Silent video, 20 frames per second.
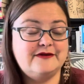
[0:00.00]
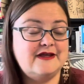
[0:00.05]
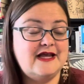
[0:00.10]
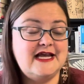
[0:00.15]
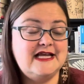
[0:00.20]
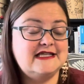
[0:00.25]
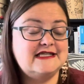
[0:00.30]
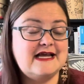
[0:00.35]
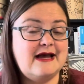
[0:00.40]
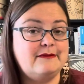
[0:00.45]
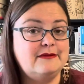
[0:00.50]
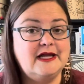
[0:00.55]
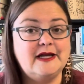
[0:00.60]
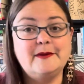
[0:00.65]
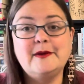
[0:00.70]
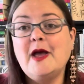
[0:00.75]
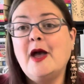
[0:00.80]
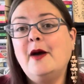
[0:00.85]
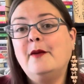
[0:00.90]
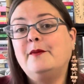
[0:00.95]
It's happening,
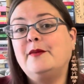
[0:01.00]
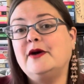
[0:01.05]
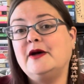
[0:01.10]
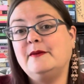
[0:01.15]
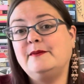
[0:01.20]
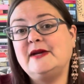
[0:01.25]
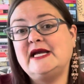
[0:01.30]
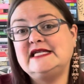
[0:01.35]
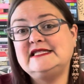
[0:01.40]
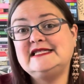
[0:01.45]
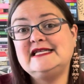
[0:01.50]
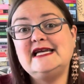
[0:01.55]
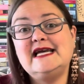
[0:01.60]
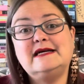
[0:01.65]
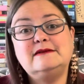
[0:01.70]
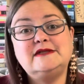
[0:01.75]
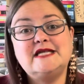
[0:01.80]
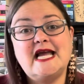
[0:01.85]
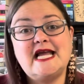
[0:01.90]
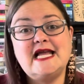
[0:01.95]
but basically
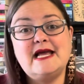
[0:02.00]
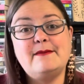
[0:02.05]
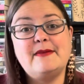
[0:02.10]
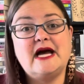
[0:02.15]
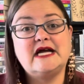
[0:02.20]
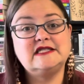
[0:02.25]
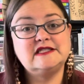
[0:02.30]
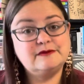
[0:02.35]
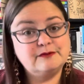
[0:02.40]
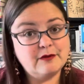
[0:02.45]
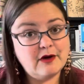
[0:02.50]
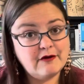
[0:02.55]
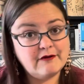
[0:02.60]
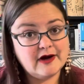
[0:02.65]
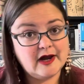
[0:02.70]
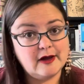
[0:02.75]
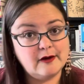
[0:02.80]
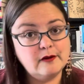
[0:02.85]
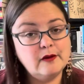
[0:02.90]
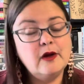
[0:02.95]
I'm taking it back
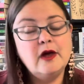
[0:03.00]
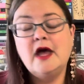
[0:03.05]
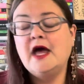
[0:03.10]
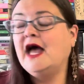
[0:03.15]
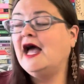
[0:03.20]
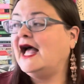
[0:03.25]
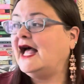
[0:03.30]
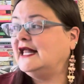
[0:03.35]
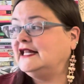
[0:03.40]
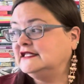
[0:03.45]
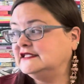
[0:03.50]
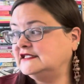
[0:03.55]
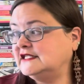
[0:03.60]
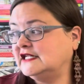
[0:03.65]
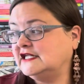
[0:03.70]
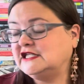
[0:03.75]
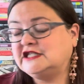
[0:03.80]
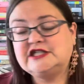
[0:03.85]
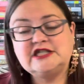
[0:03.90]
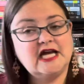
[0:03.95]
tomorrow and the
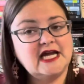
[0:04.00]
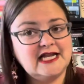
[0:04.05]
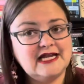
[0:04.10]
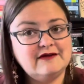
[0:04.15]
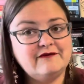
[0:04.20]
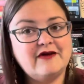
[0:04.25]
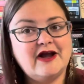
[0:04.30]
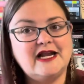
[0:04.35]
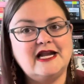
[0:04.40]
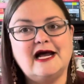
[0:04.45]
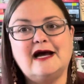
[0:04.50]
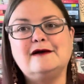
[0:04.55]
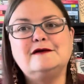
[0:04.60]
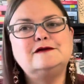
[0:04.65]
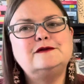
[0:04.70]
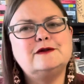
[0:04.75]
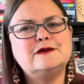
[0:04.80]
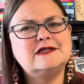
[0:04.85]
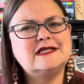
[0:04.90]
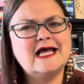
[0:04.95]
sun is shining right now,
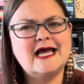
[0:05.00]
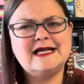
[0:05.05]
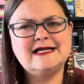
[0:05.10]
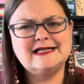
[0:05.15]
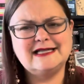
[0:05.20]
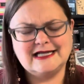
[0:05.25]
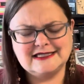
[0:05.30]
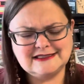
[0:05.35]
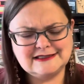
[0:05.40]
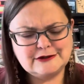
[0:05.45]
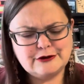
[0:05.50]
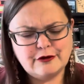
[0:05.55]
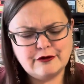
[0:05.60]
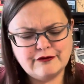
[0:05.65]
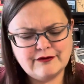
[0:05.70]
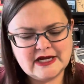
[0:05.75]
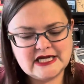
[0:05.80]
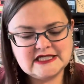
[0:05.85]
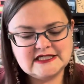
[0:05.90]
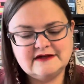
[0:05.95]
so I was like, let's do a
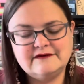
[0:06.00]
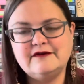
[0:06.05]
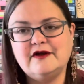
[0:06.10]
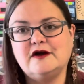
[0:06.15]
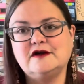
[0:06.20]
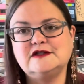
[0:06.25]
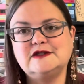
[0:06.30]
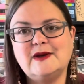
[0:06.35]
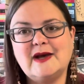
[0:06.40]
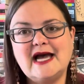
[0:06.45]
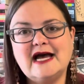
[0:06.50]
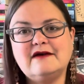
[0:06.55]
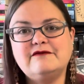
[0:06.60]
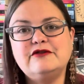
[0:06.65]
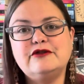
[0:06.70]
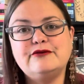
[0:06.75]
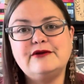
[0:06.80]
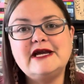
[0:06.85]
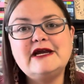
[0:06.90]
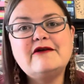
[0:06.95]
reading vlog. So I have
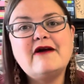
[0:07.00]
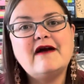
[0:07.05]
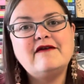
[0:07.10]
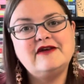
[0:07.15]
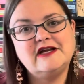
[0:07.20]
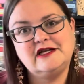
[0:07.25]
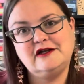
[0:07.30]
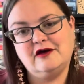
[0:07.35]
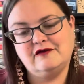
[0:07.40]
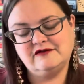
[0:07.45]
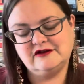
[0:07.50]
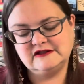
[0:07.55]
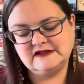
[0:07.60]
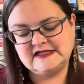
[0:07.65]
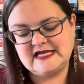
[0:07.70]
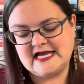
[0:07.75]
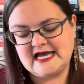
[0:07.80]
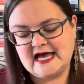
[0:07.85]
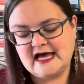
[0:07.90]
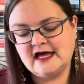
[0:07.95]
three graphic novels
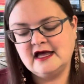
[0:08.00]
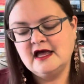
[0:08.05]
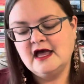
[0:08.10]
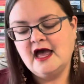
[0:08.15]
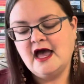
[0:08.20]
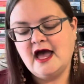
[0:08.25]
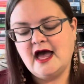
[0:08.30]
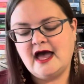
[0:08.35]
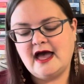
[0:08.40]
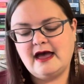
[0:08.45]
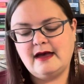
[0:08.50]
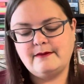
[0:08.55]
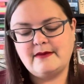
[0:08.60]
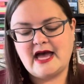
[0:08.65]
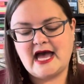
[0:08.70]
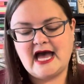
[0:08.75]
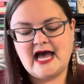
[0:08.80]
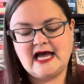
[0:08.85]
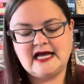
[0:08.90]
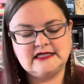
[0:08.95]
here,
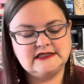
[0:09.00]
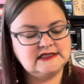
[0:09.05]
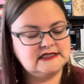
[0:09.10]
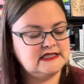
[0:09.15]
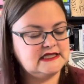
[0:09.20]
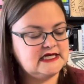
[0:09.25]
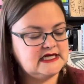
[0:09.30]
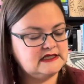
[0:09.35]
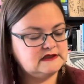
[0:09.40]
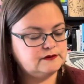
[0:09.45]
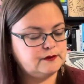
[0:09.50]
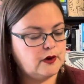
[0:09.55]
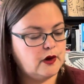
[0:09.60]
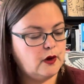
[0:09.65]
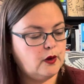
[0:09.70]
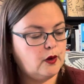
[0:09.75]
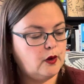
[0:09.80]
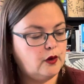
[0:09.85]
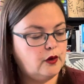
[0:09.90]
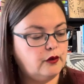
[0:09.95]
and these were
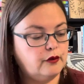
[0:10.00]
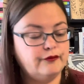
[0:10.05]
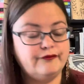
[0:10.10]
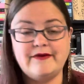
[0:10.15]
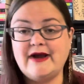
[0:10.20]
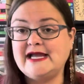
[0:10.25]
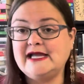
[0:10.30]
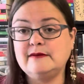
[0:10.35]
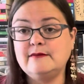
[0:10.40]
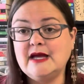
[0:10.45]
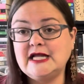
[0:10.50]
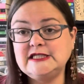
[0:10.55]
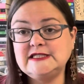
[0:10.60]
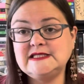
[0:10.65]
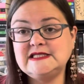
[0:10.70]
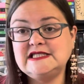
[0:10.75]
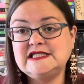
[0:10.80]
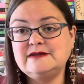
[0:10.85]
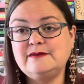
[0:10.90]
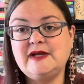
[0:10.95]
all
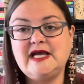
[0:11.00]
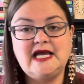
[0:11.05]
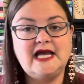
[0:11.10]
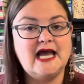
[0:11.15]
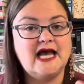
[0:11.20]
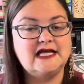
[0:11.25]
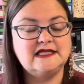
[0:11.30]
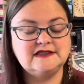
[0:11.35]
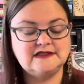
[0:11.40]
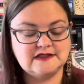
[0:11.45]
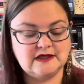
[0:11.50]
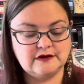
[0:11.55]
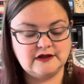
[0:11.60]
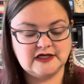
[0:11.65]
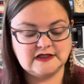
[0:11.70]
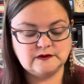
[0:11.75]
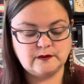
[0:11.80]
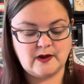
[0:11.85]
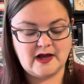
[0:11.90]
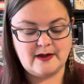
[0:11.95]
recommended to me, and so
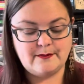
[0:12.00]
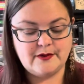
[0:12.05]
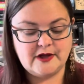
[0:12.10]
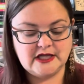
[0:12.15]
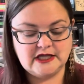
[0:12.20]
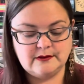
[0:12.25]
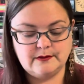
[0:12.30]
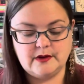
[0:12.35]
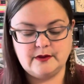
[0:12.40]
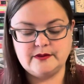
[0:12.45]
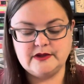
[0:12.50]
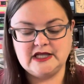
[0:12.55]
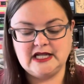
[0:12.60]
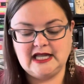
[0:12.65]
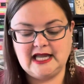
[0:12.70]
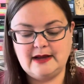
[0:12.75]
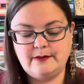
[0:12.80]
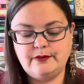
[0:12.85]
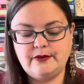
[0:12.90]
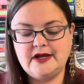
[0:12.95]
that's why I picked them up at the
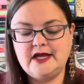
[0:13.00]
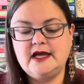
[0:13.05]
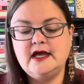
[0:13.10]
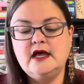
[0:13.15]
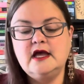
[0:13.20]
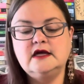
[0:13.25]
library.